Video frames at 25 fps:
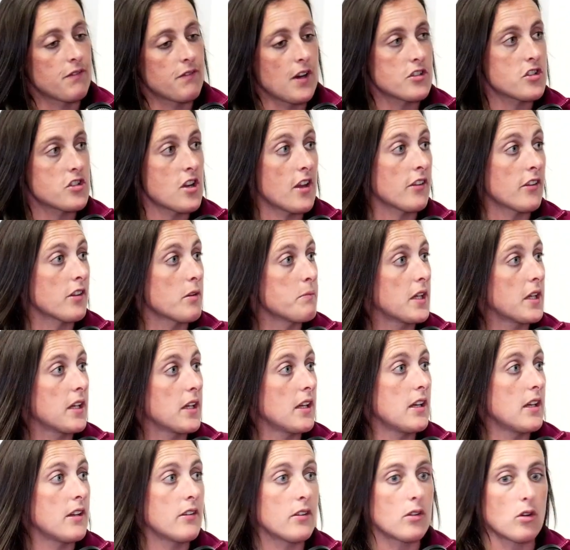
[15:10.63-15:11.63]
Francesca
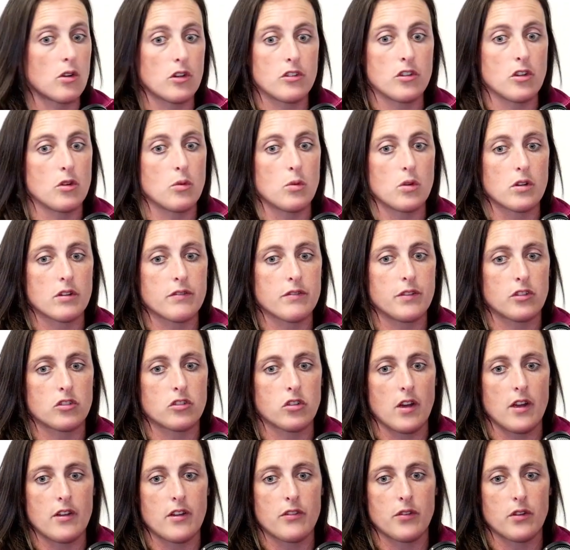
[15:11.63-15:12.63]
McGee scored two wonderful
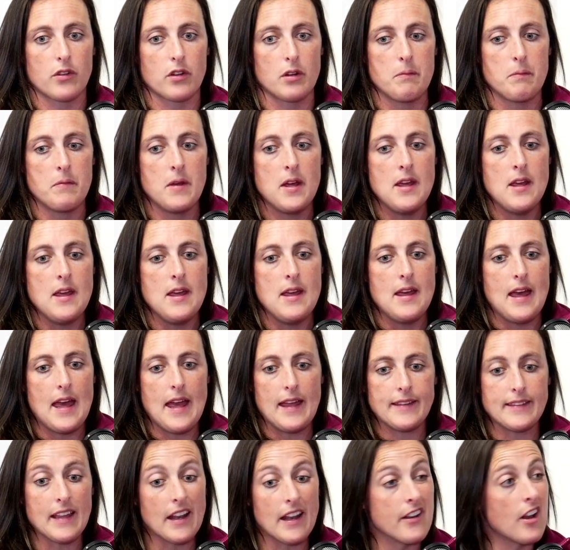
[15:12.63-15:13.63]
tries for them
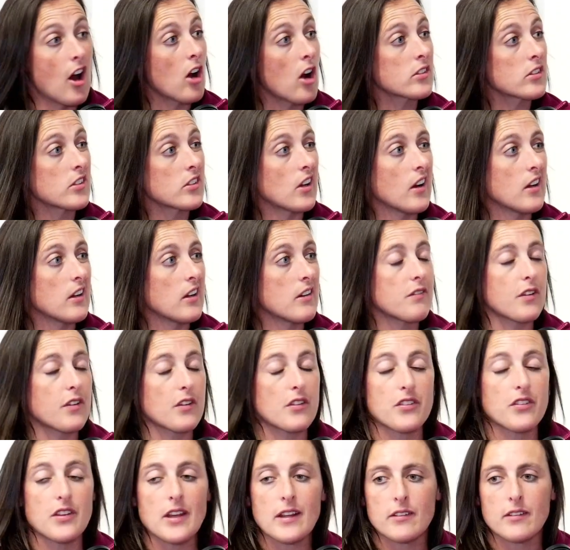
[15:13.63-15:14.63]
uh, that knocked Ireland
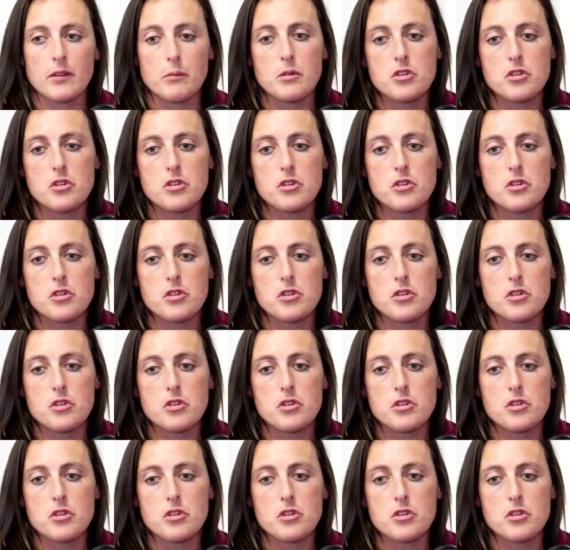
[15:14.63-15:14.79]
for six.